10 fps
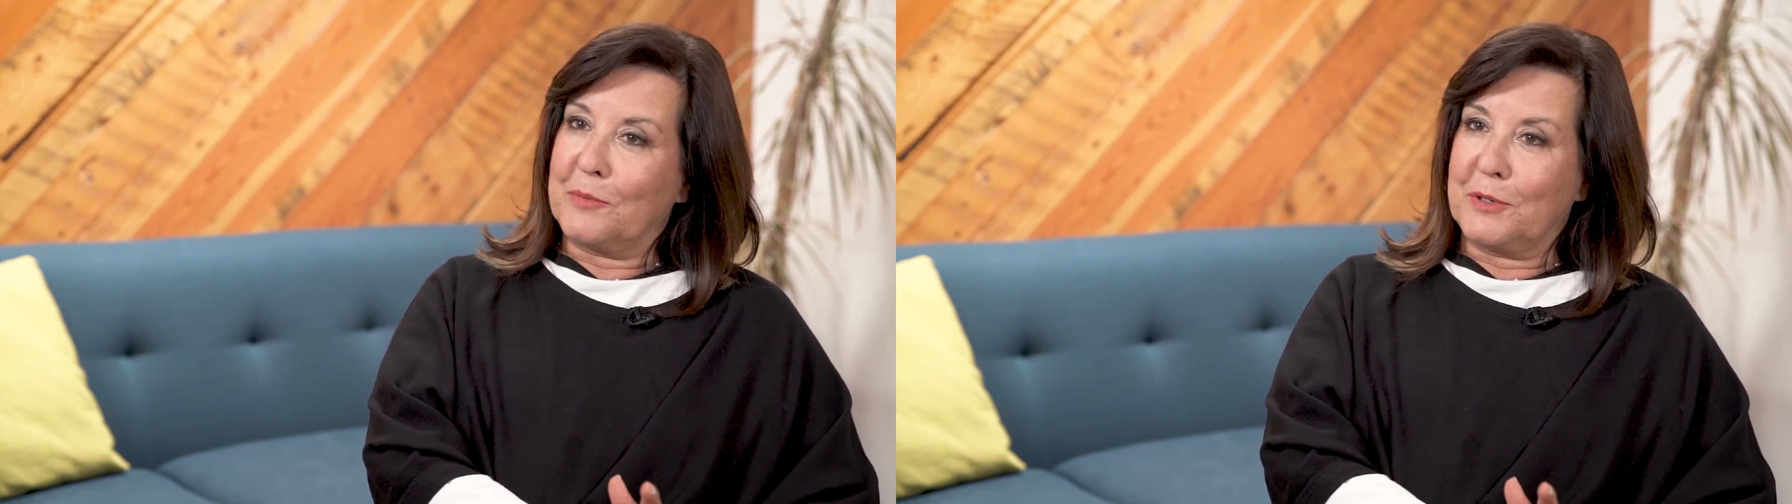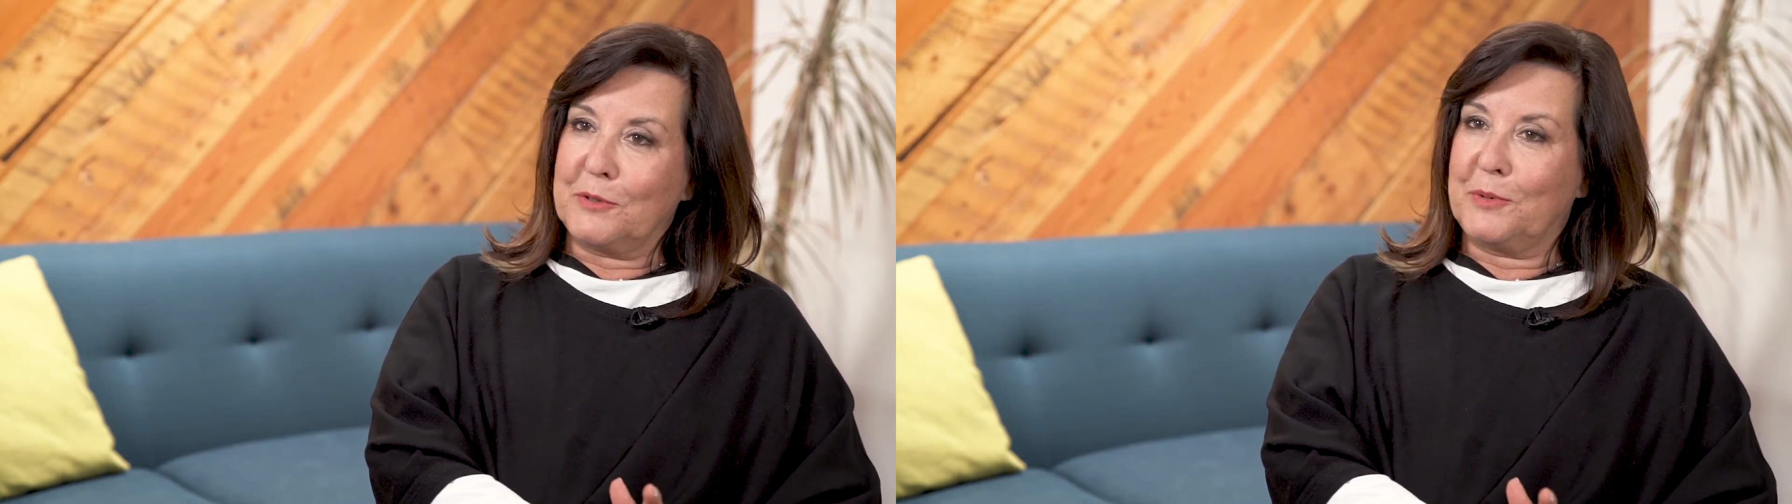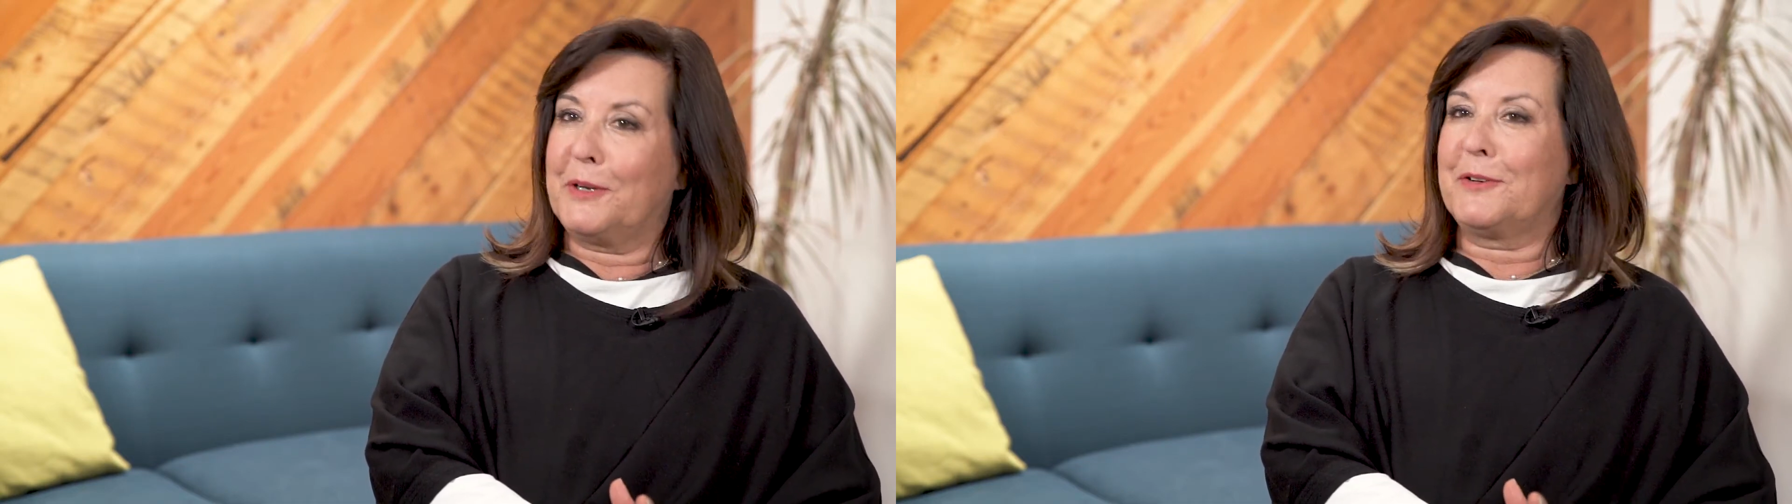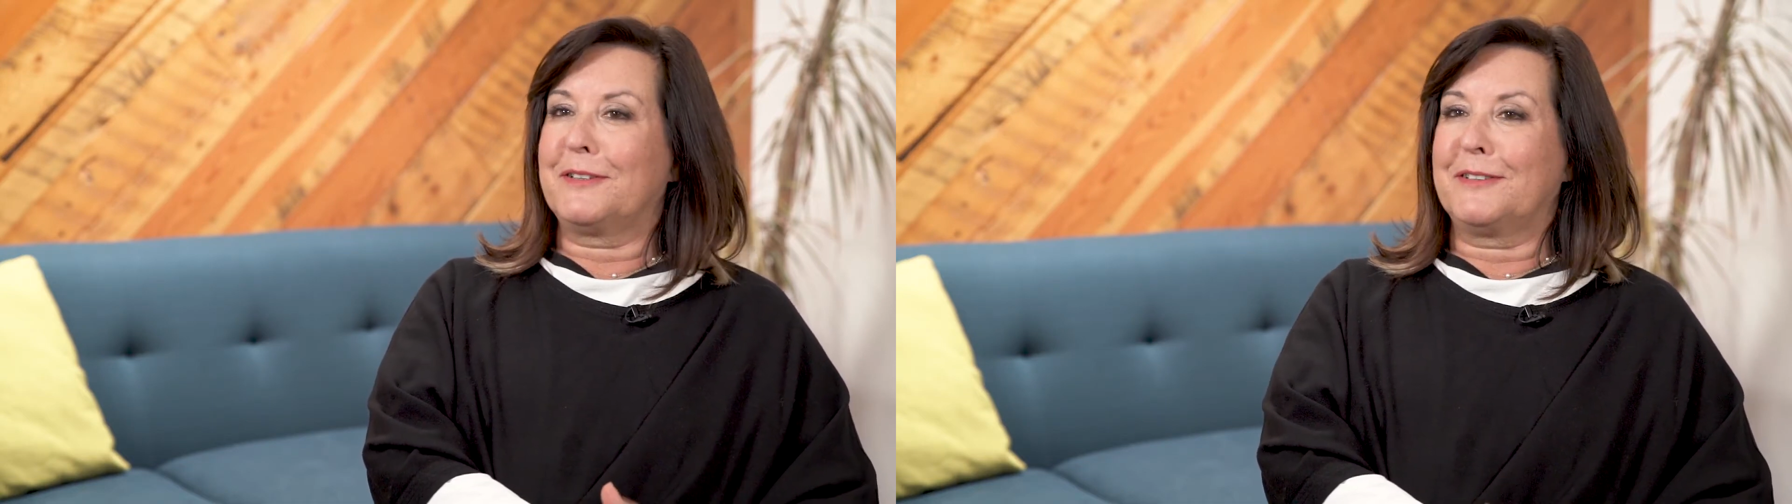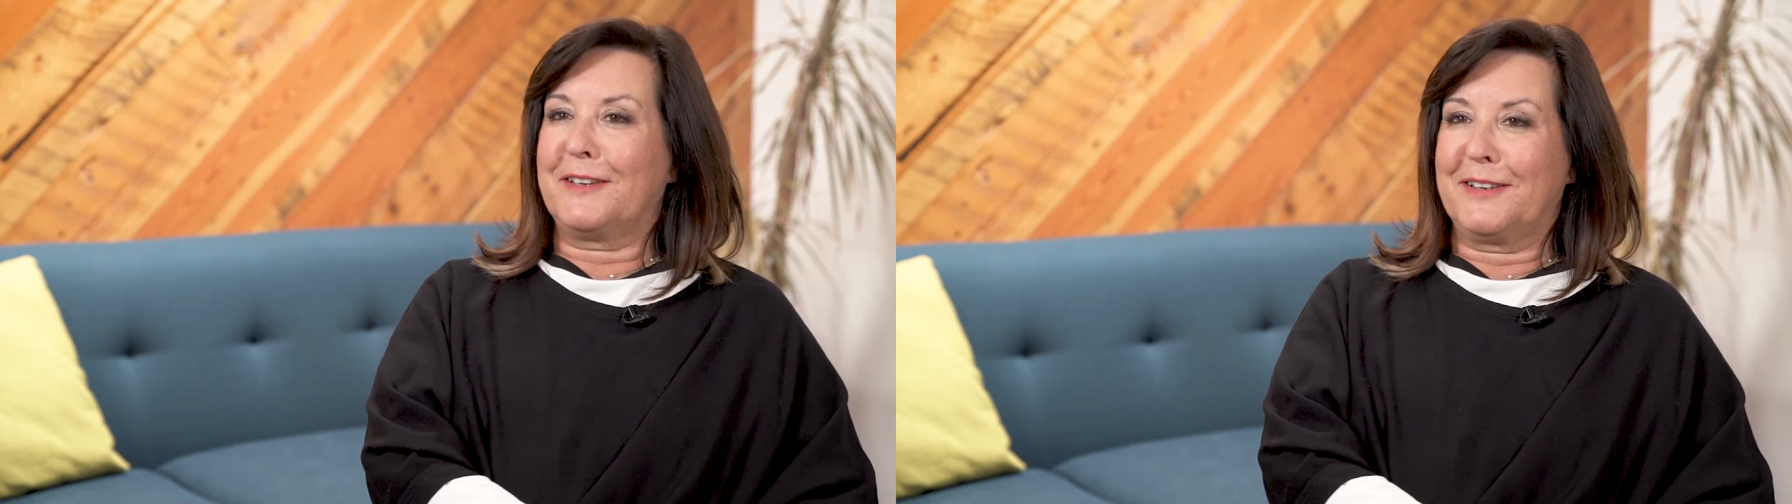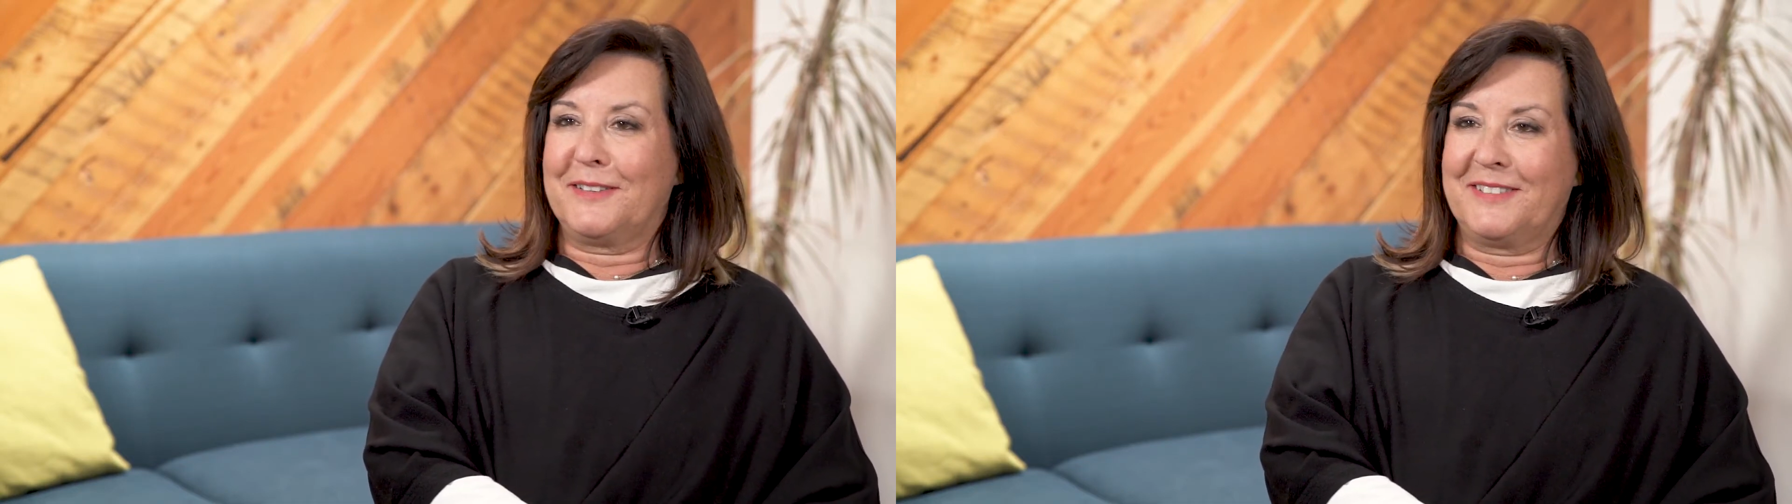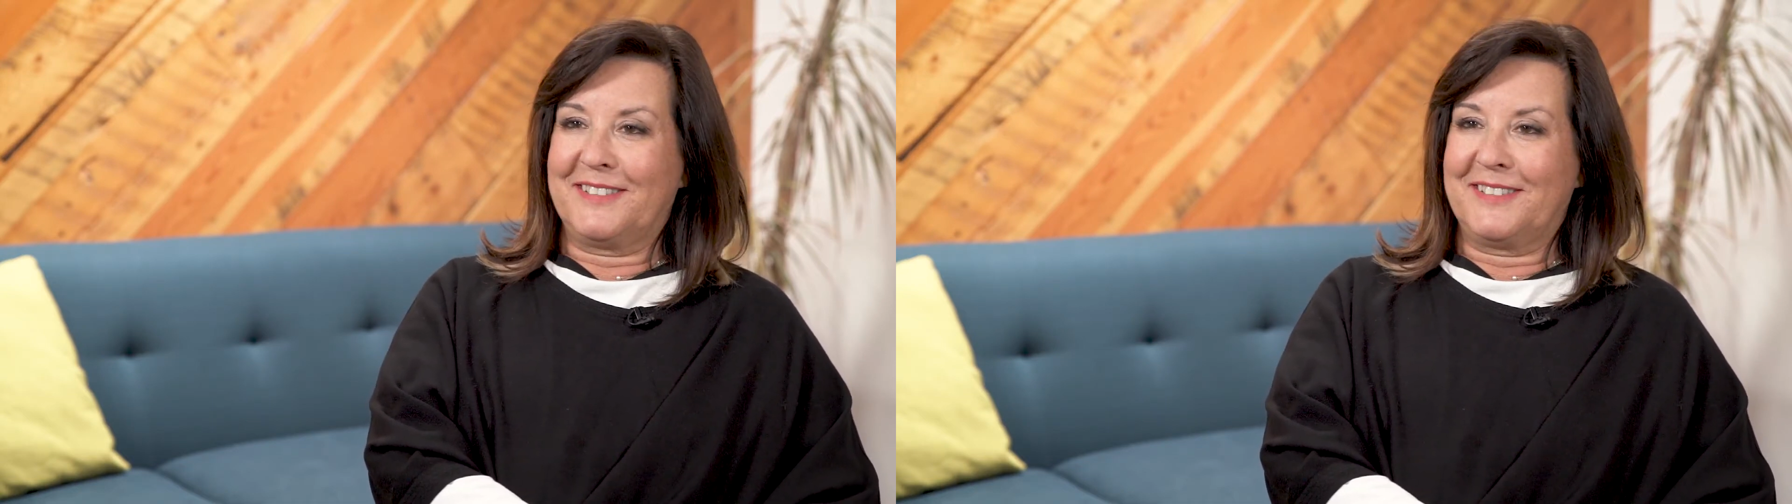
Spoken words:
wear 2 earrings again.